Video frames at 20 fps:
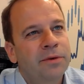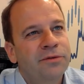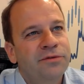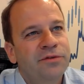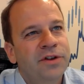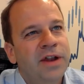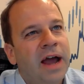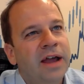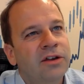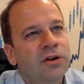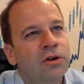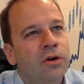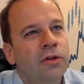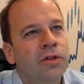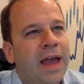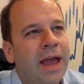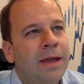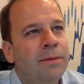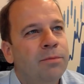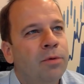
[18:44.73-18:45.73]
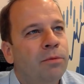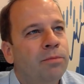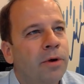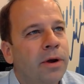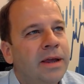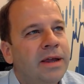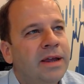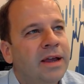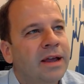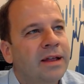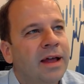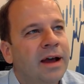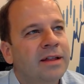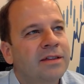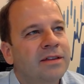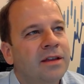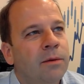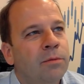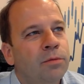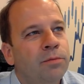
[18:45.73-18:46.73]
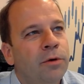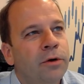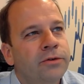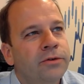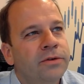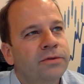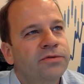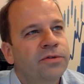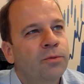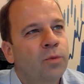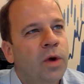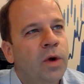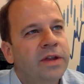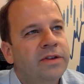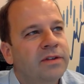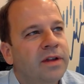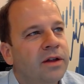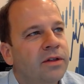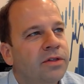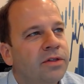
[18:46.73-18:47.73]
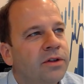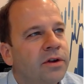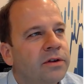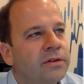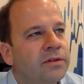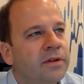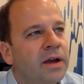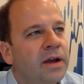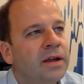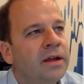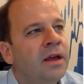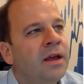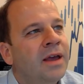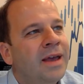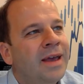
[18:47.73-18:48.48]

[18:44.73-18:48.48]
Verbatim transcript: But for now, you've got cable breaking that double bottom from Wednesday and Thursday.